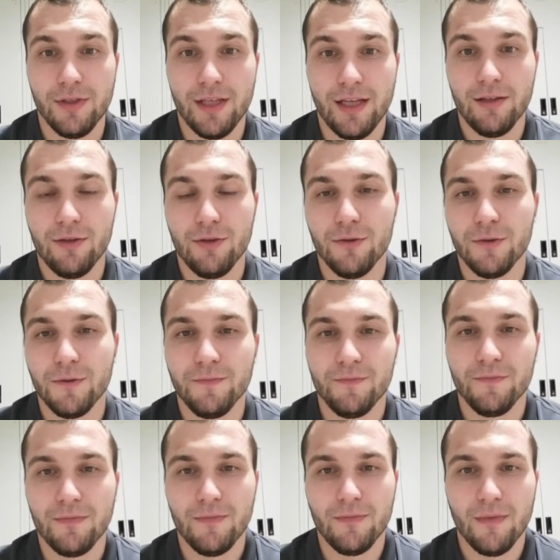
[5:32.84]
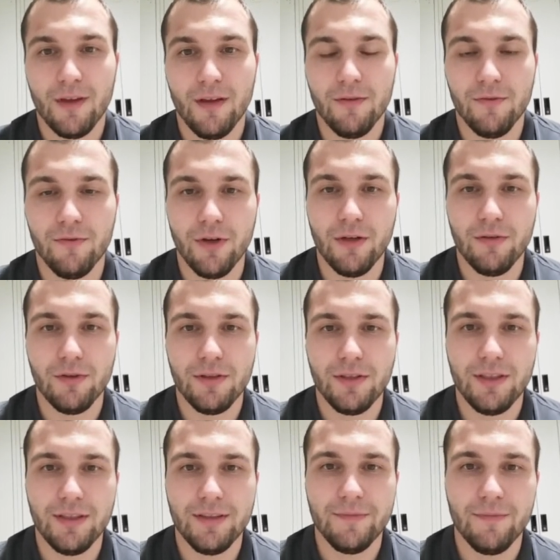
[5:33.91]
thank you for
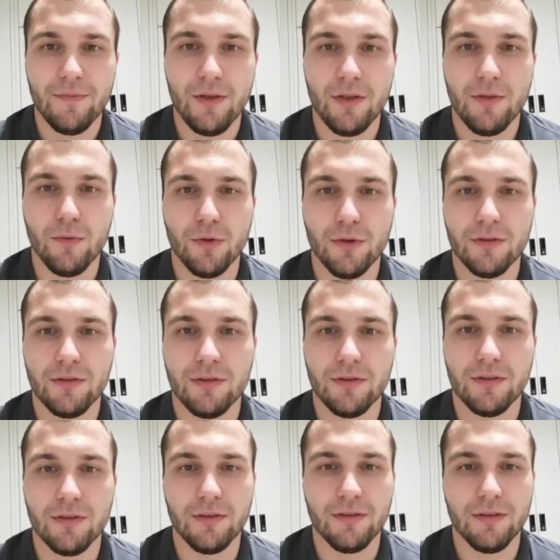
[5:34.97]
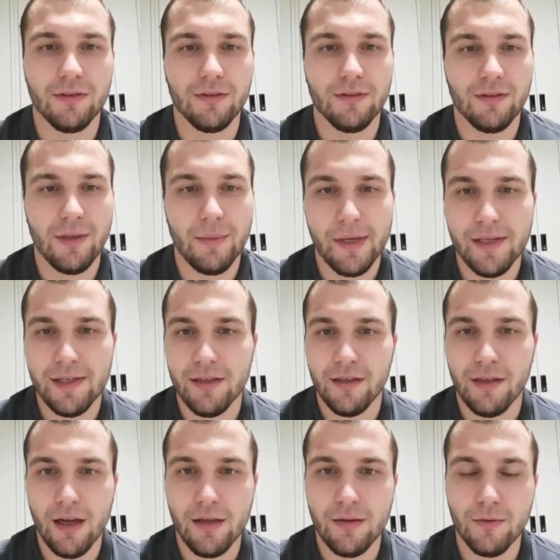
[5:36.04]
everything. It was amazing
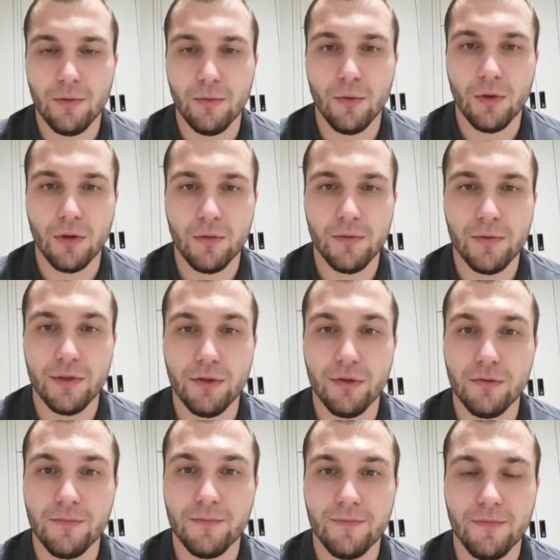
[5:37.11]
time to work with you.